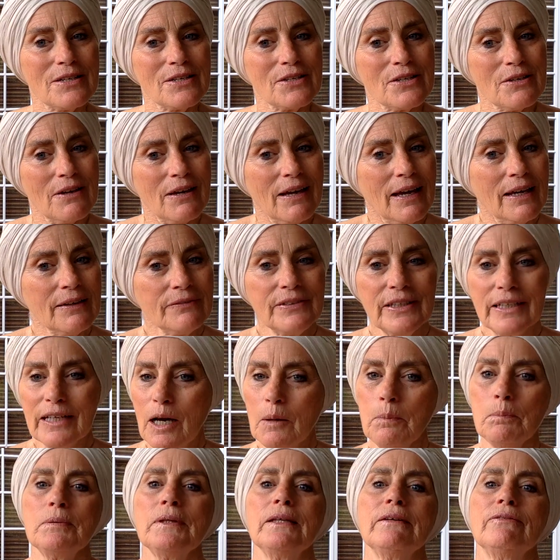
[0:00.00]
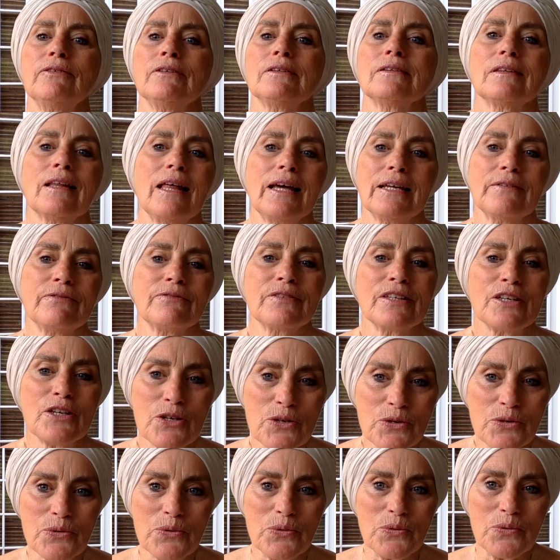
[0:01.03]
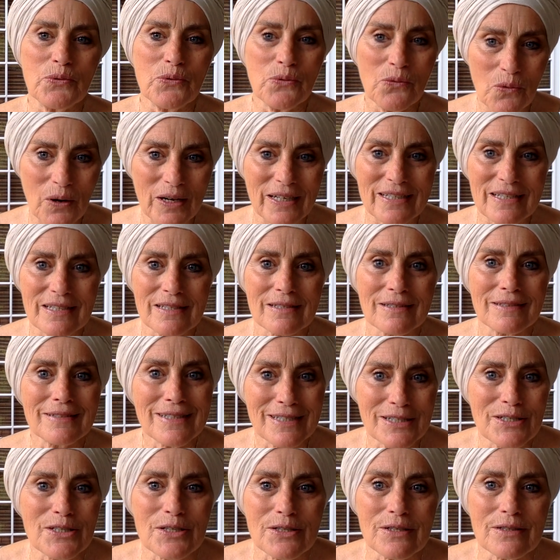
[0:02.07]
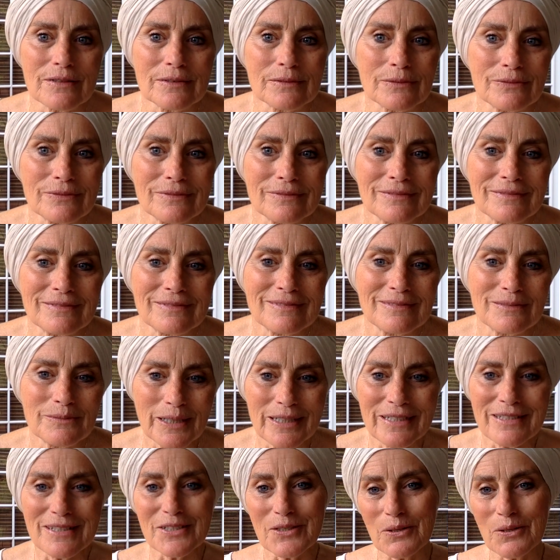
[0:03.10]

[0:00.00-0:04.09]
to have the up-leveled life that you want and deserve, right?